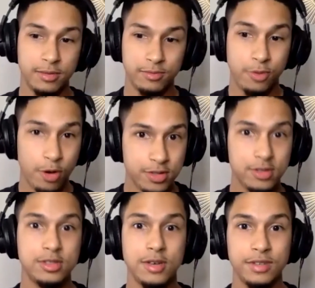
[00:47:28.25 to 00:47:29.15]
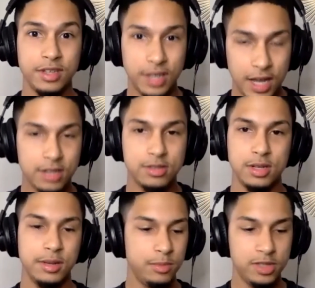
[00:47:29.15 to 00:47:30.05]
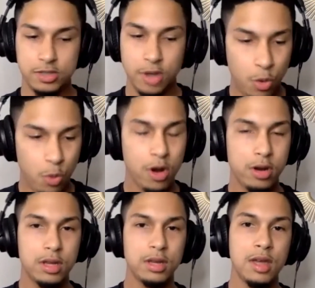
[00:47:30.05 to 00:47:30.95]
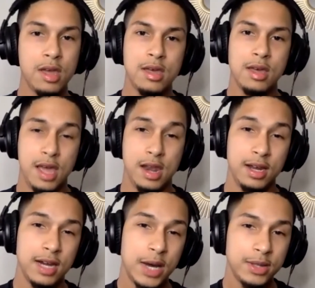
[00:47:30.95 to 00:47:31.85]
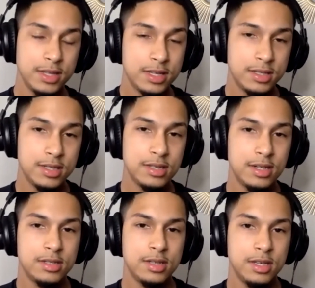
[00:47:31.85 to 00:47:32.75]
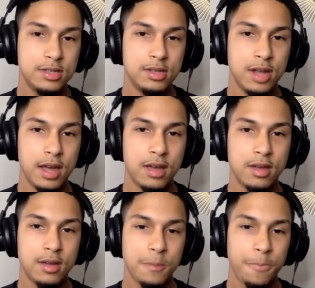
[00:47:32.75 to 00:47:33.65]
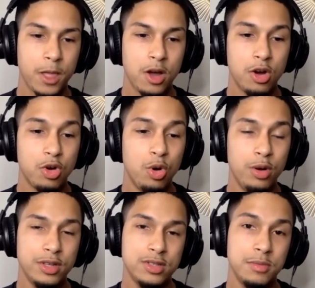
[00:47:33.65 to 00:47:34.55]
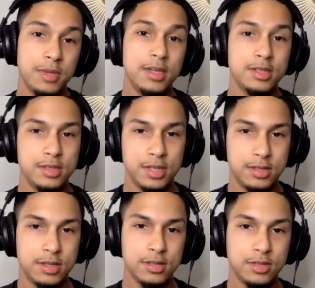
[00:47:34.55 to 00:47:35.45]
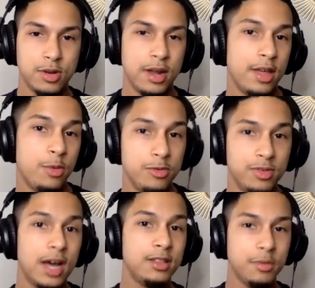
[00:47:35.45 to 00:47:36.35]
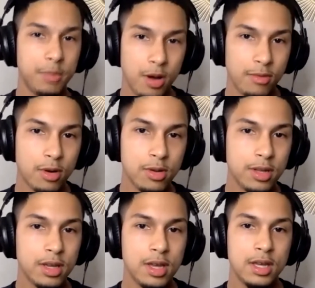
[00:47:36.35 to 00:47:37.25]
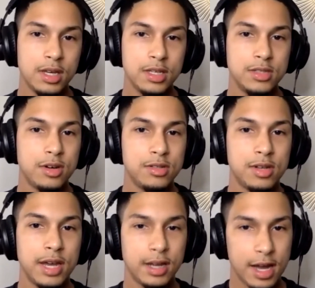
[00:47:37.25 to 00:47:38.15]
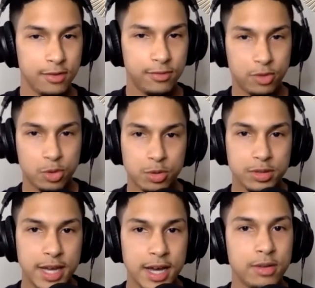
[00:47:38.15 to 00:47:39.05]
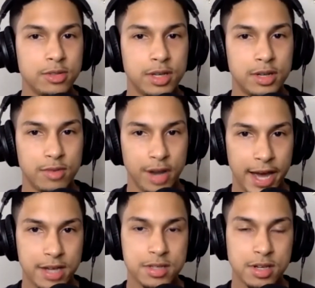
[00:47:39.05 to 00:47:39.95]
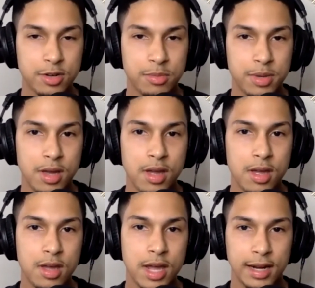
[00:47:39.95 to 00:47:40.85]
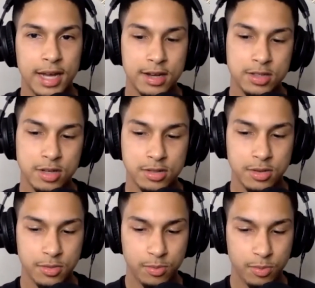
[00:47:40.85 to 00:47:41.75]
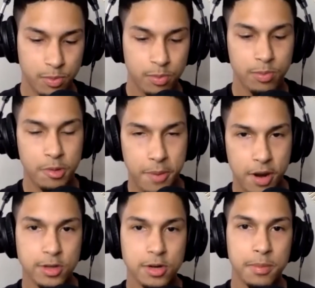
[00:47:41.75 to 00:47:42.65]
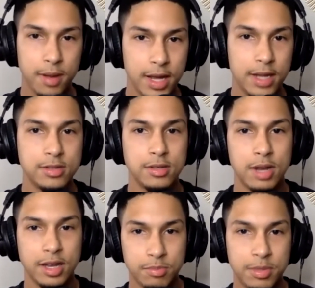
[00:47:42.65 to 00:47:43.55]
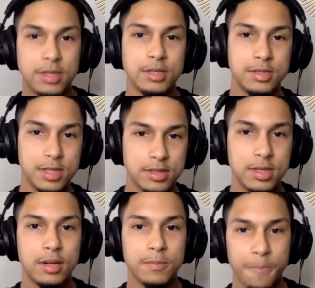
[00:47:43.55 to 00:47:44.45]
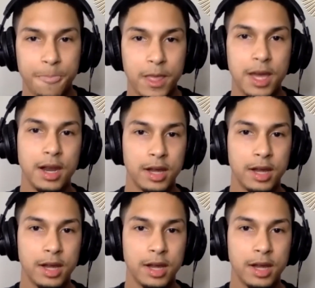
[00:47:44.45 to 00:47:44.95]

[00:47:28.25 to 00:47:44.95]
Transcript: forcing yourself to get into and start working. And like now in this season is like our goal is to be consistent. So now that we've got the ball rolling, it start to like kind of cool down. You can relax a little bit and kind of start to prepare your plan to like be consistent and like